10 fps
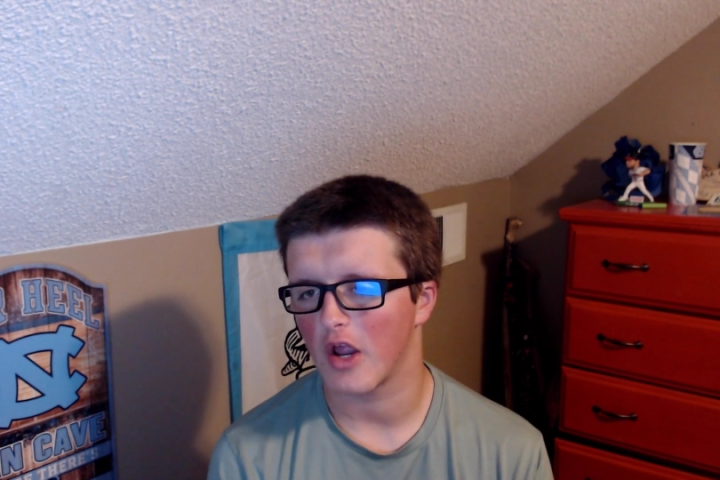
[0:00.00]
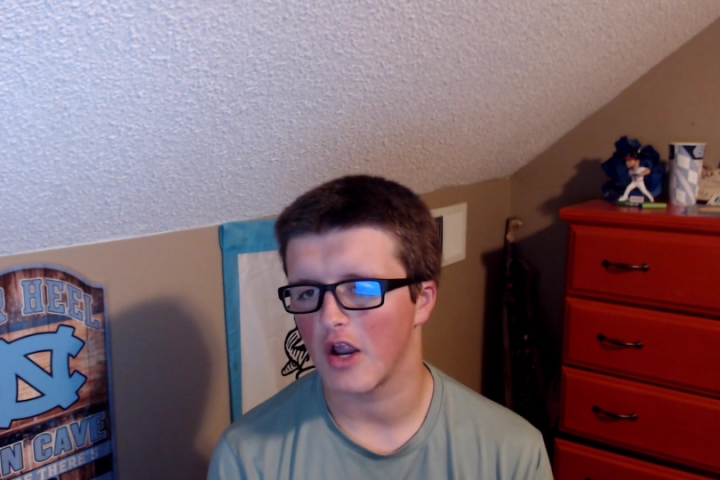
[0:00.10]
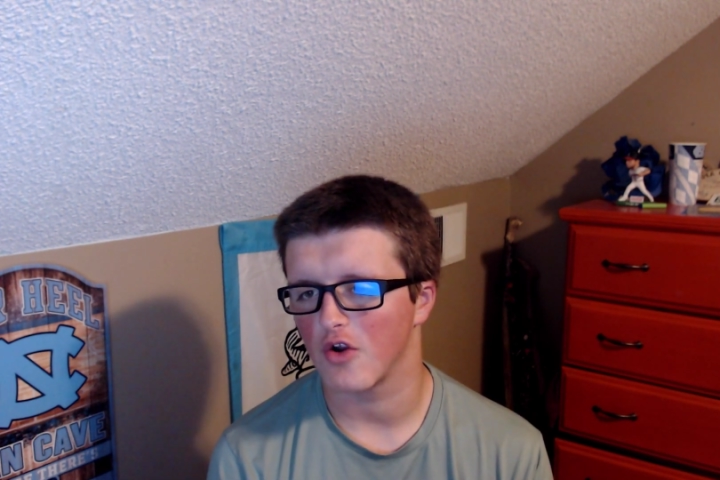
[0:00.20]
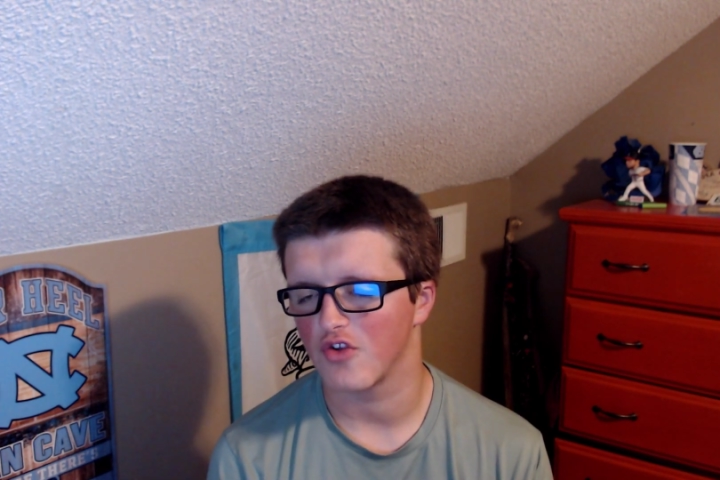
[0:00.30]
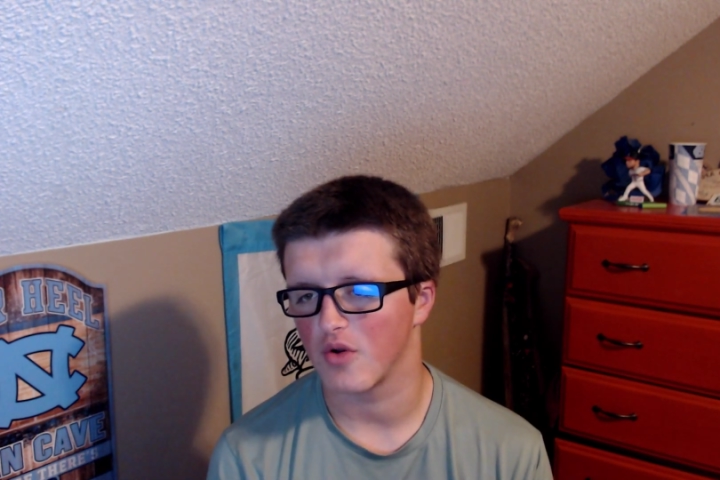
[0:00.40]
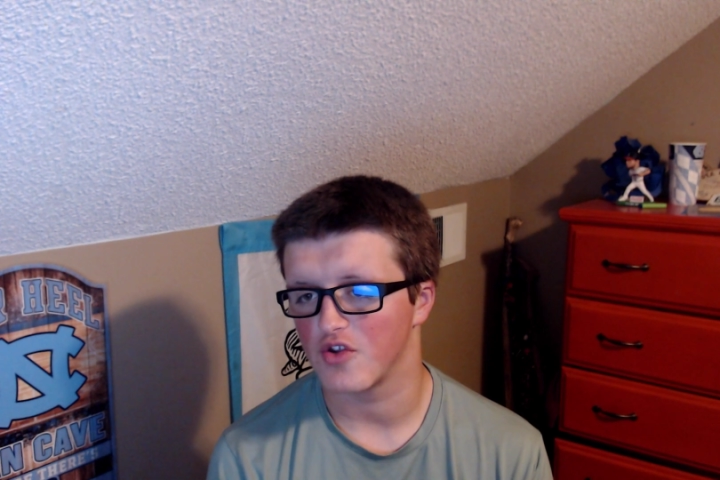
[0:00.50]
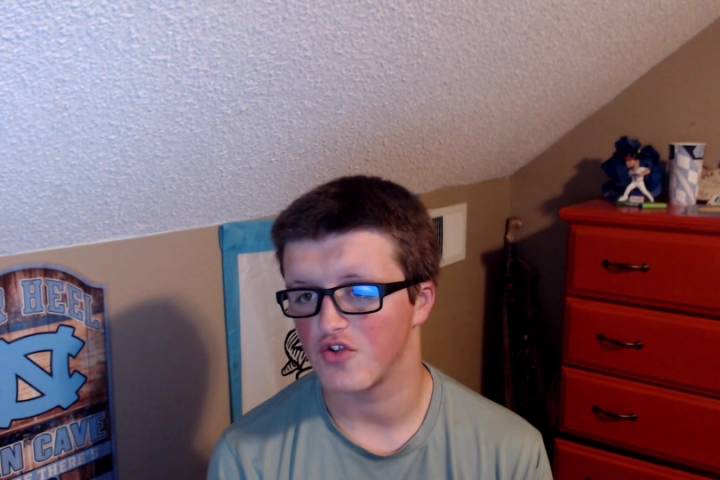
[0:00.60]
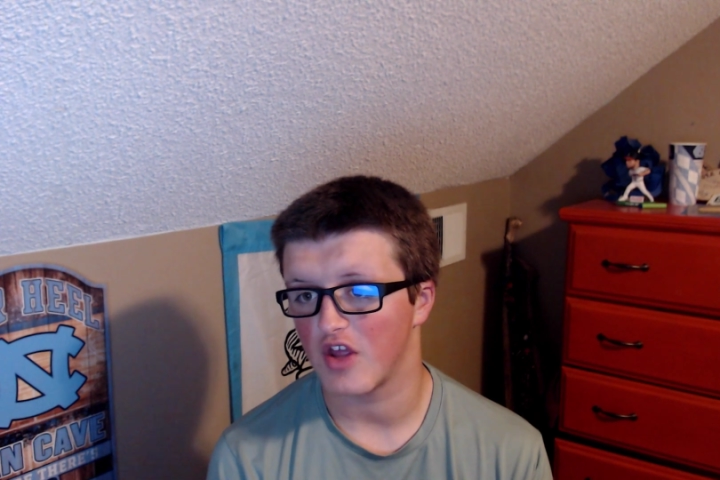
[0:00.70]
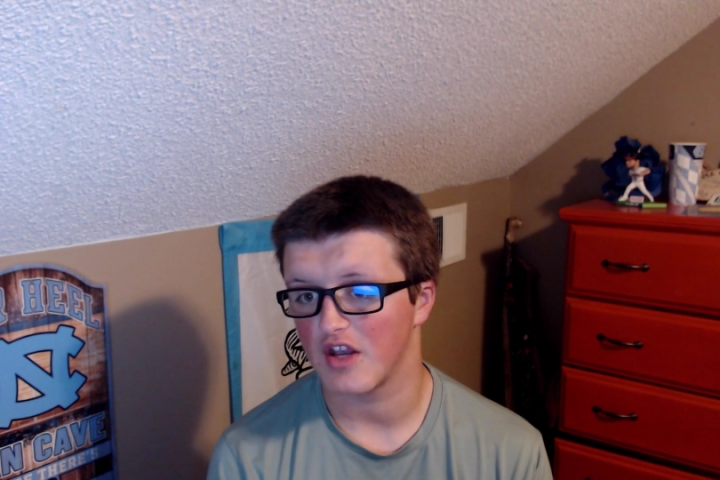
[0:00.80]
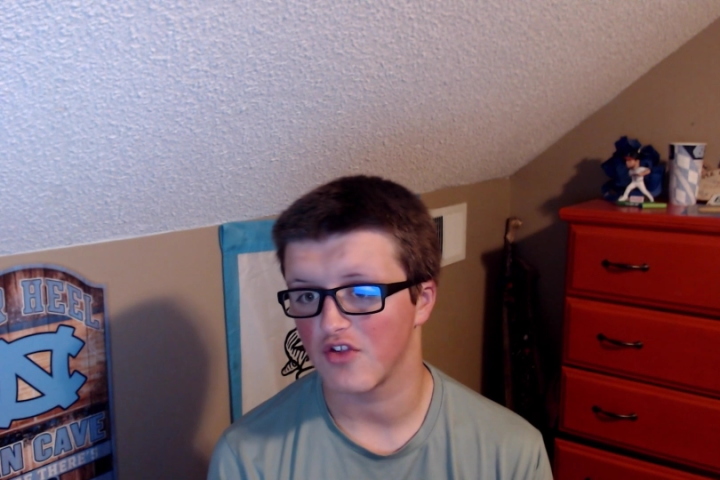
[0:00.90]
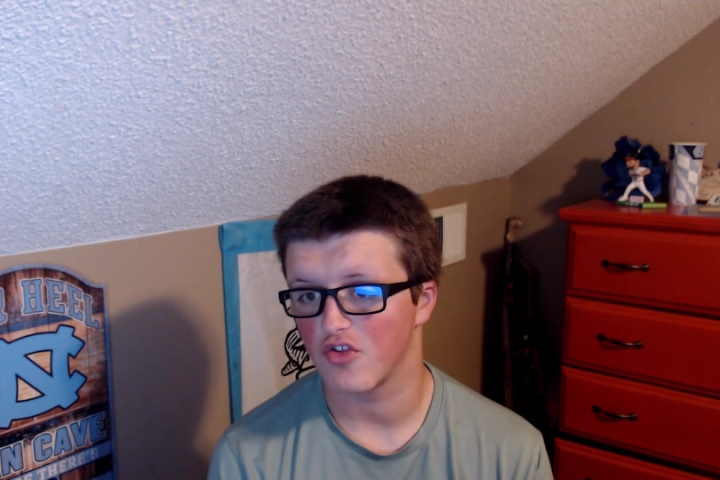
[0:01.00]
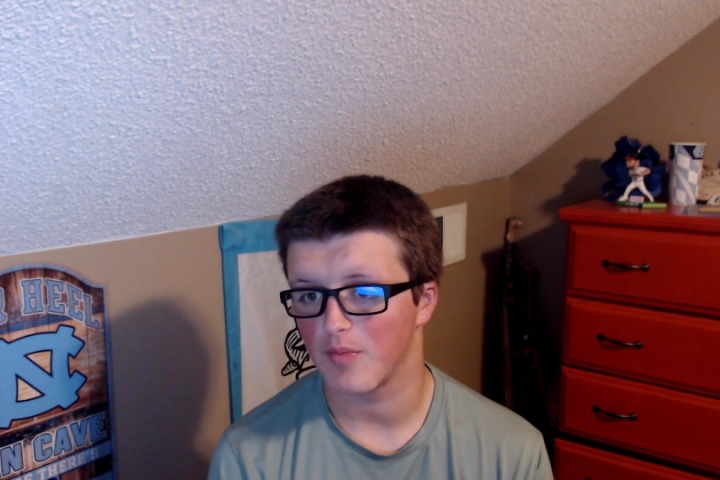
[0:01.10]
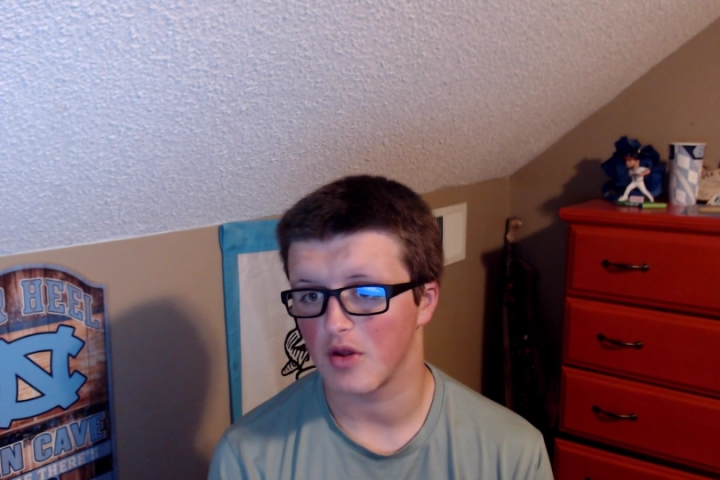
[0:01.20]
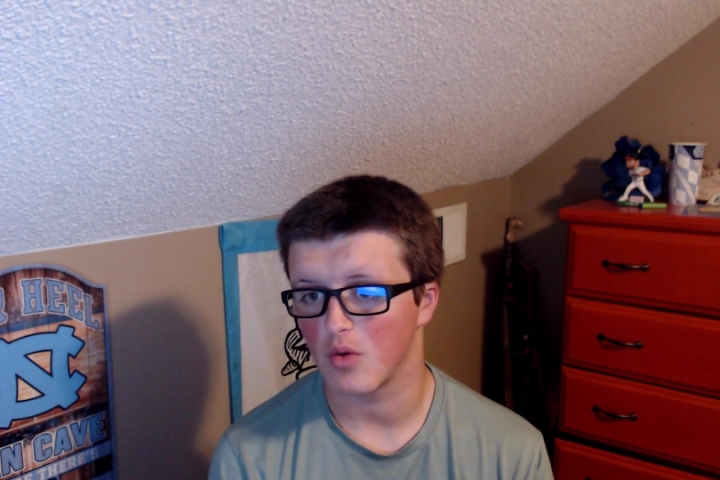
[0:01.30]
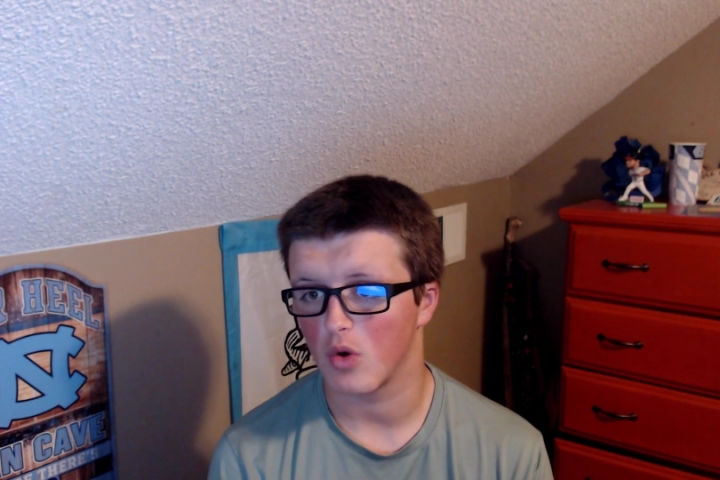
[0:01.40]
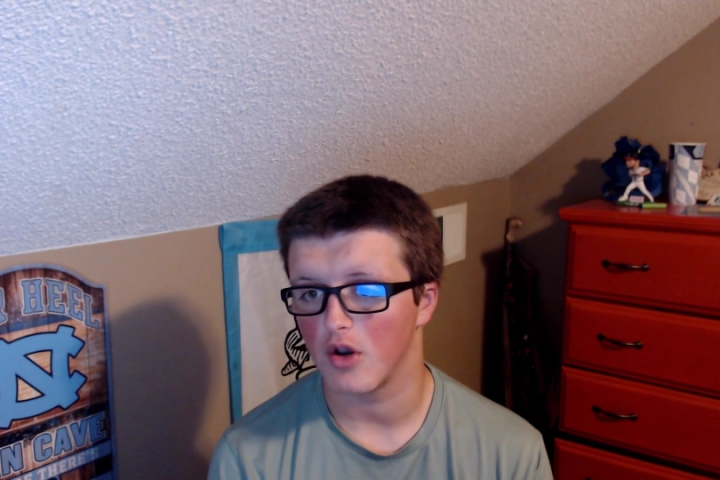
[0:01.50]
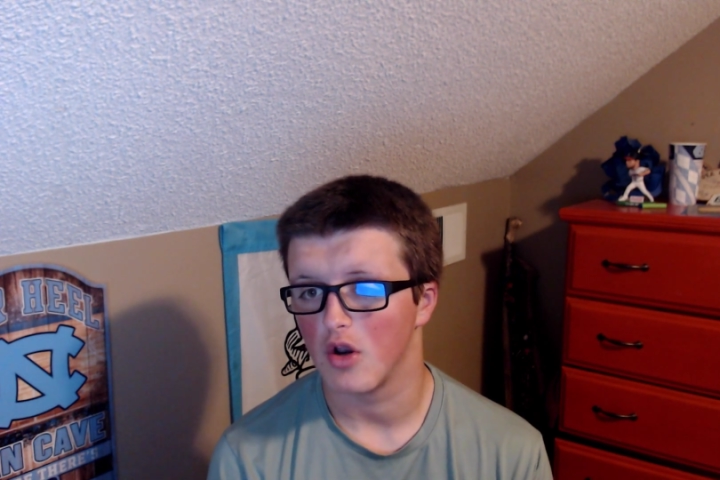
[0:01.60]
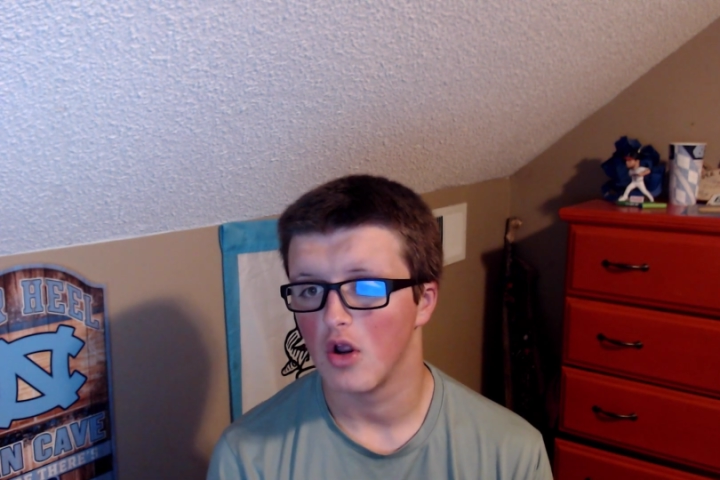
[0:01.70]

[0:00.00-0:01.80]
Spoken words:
Arizona State gets the big one.